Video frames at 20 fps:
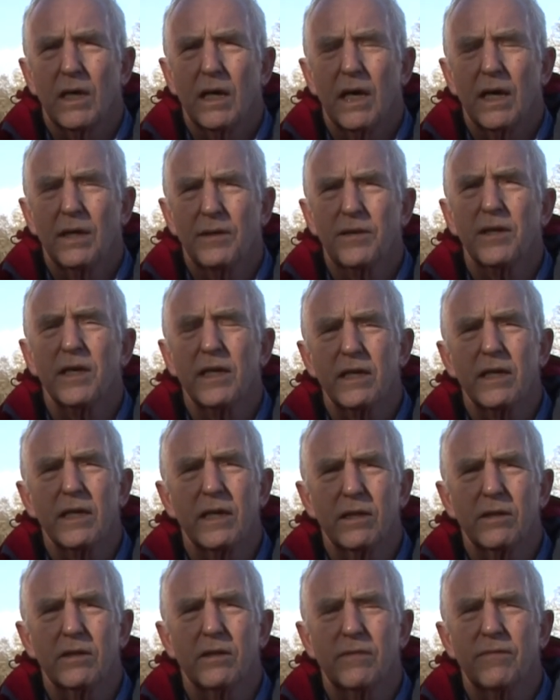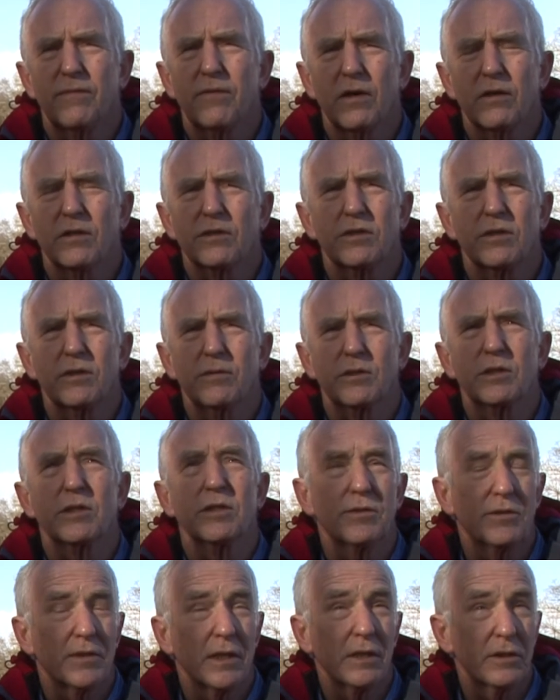and thinking that forestry was a
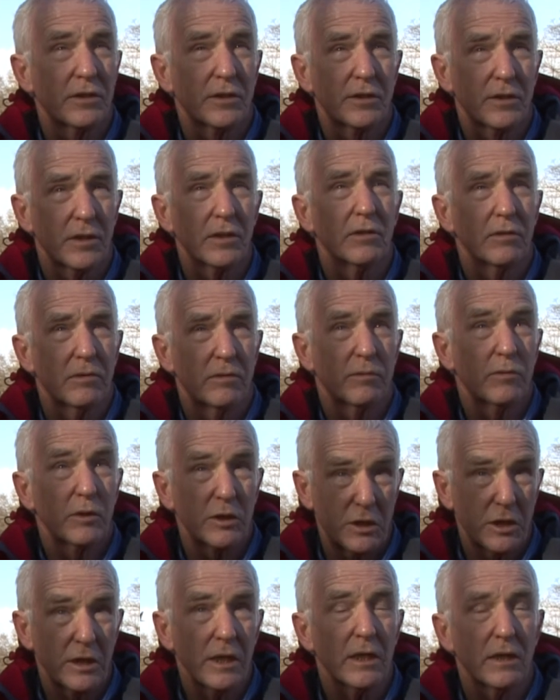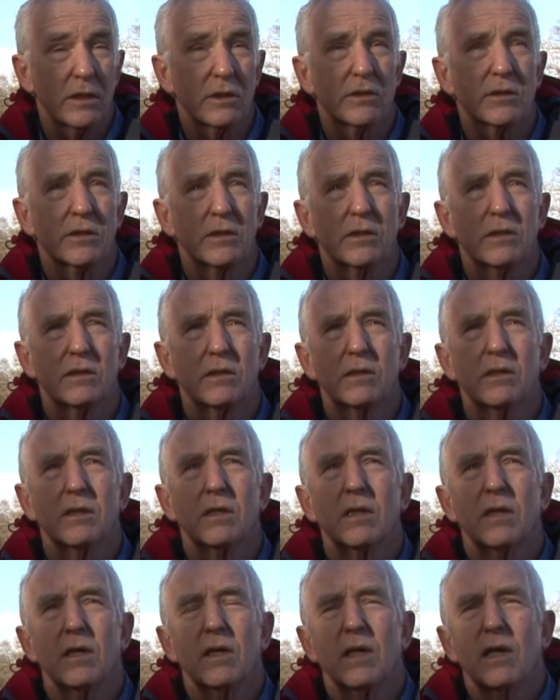good thing to do, which it is.
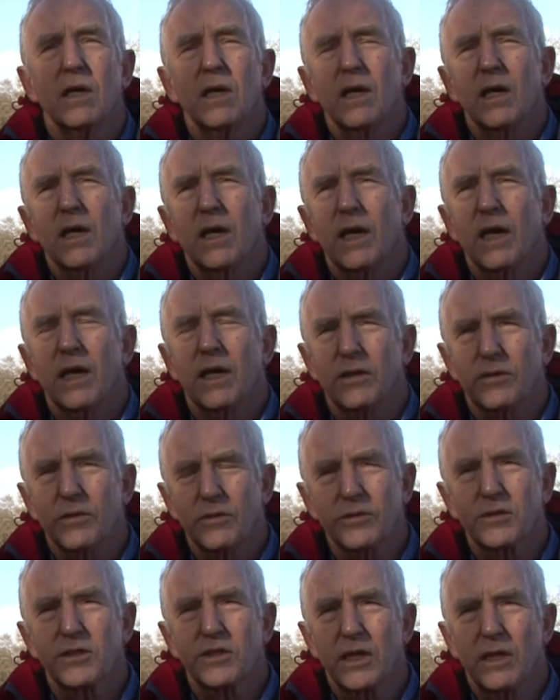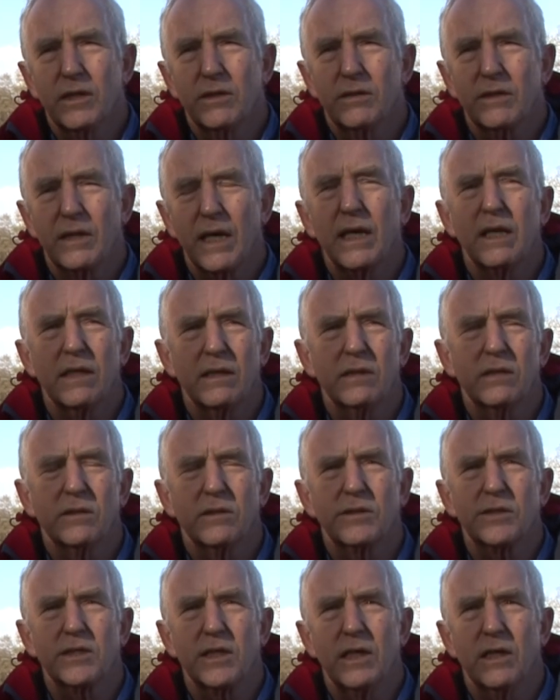And also then
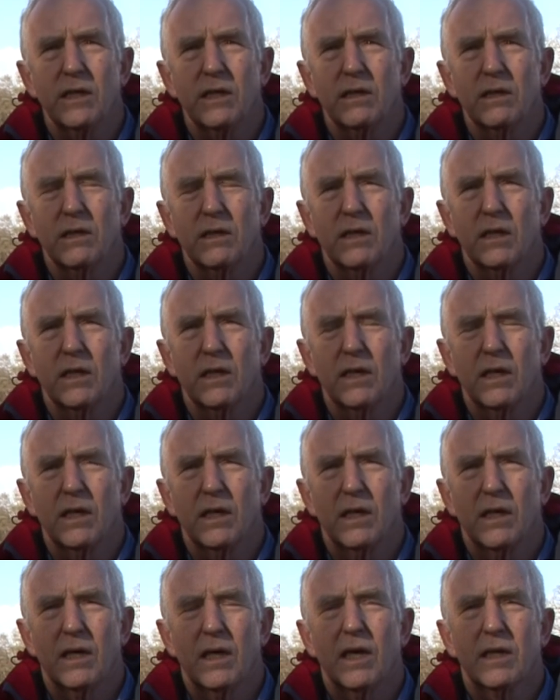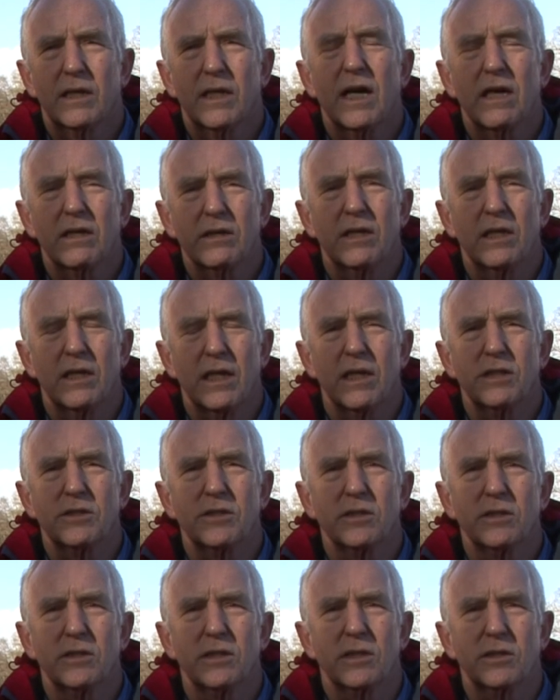seeing a
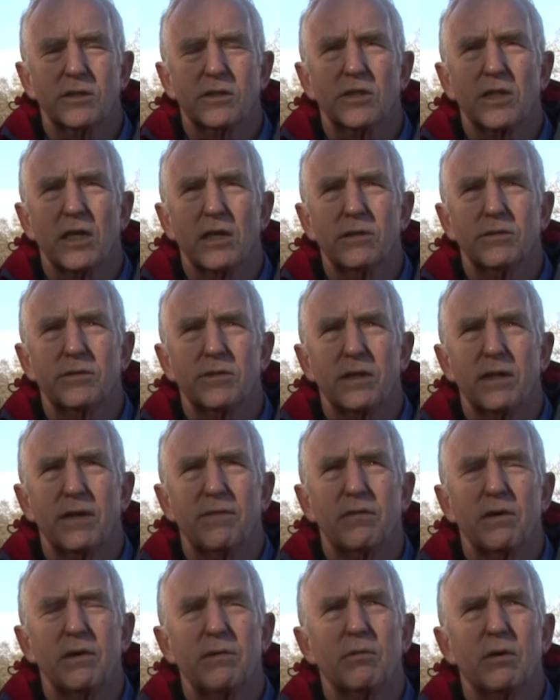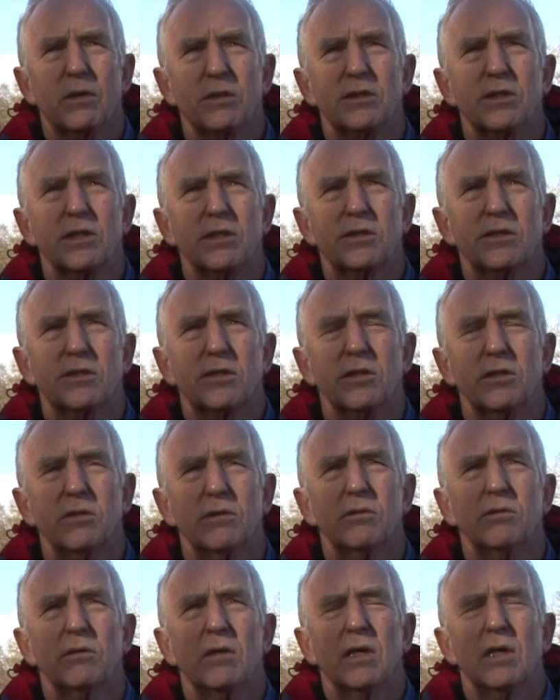calculation that showed that if we wanted
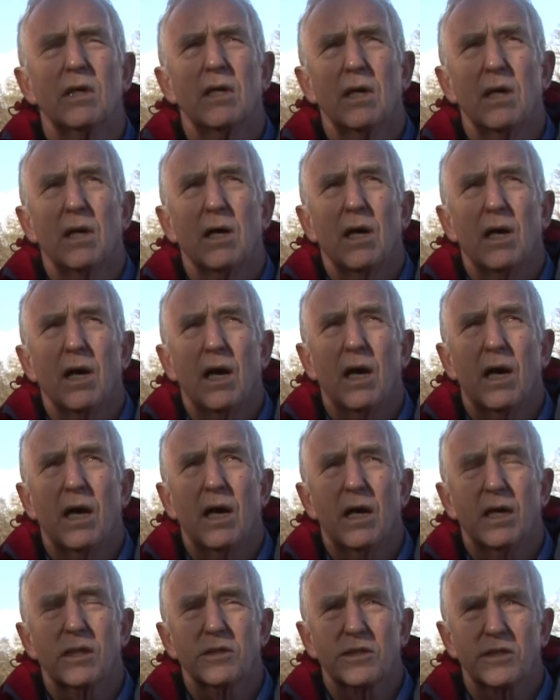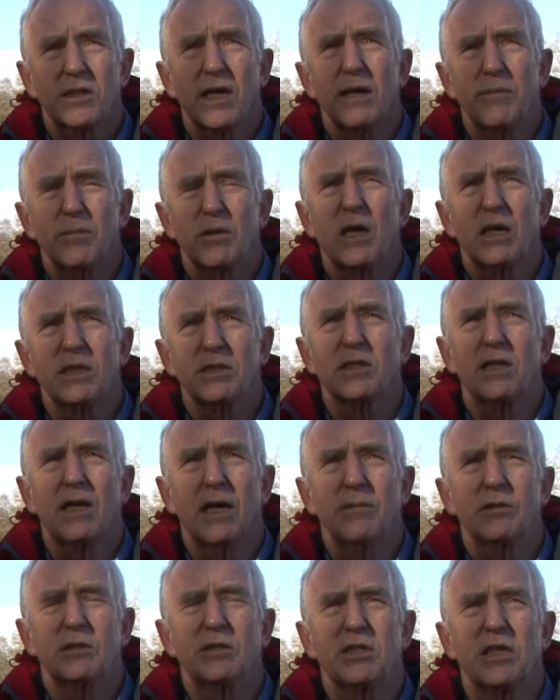to stabilize
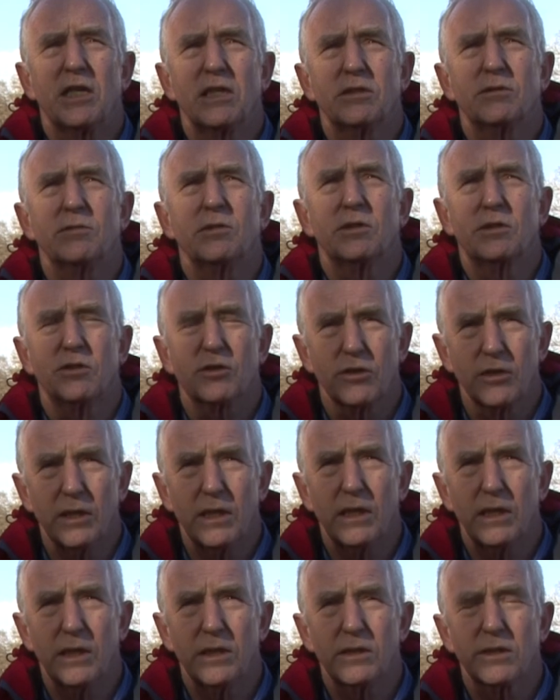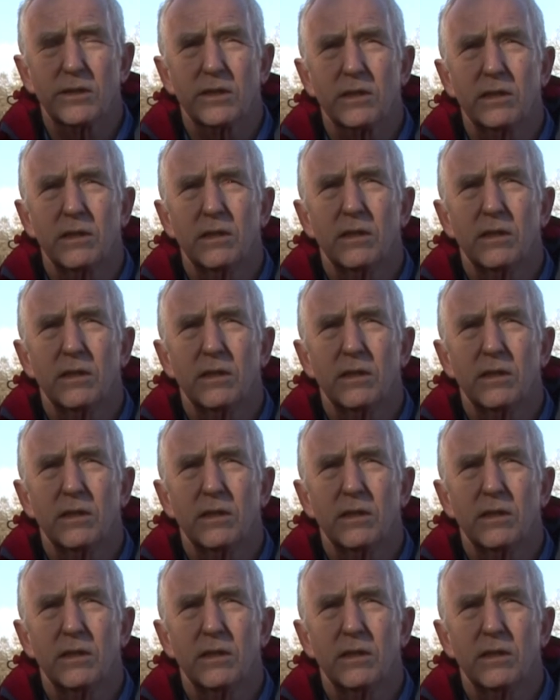climate change with trees,